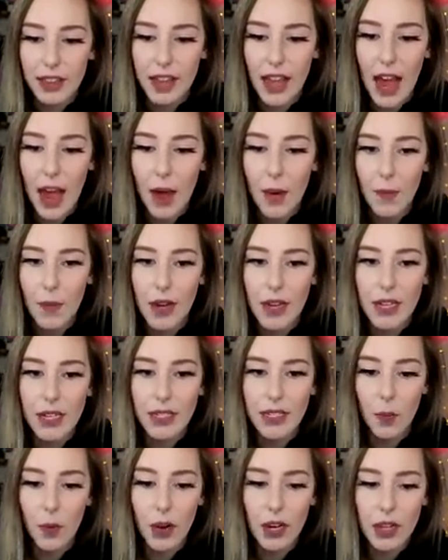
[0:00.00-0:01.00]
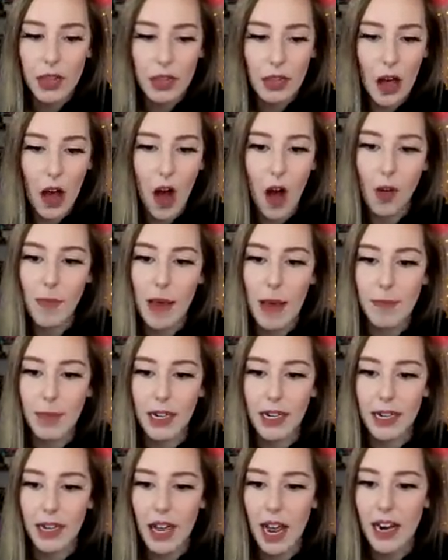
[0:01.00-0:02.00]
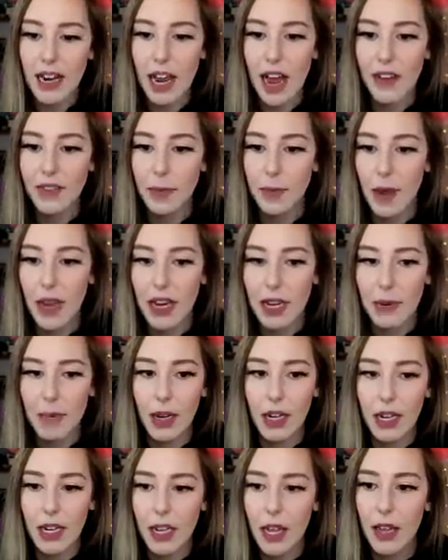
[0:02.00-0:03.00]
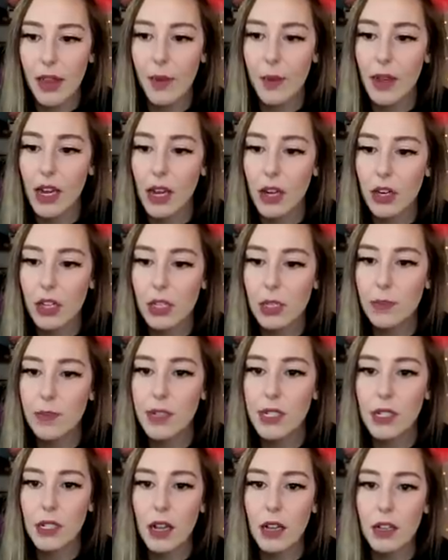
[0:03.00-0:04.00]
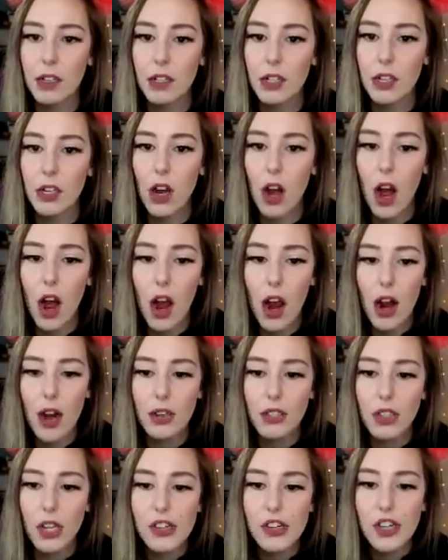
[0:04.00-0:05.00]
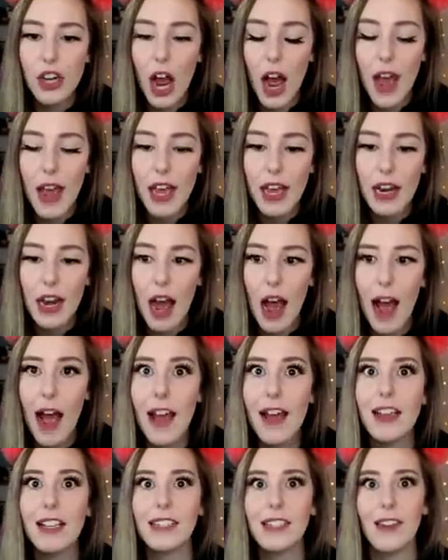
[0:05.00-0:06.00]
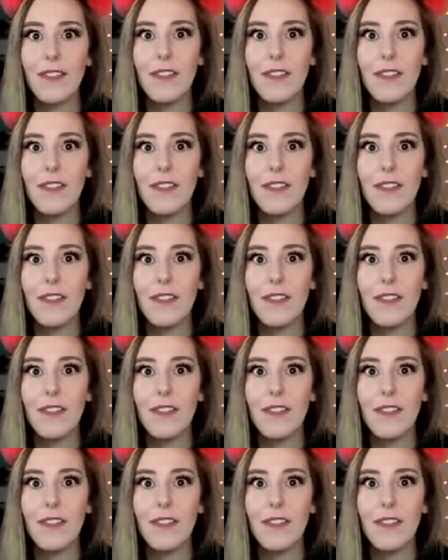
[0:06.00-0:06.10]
That was worth all my money. I didn't have to pay any money. And then we got Christmas colored cars, giant ice,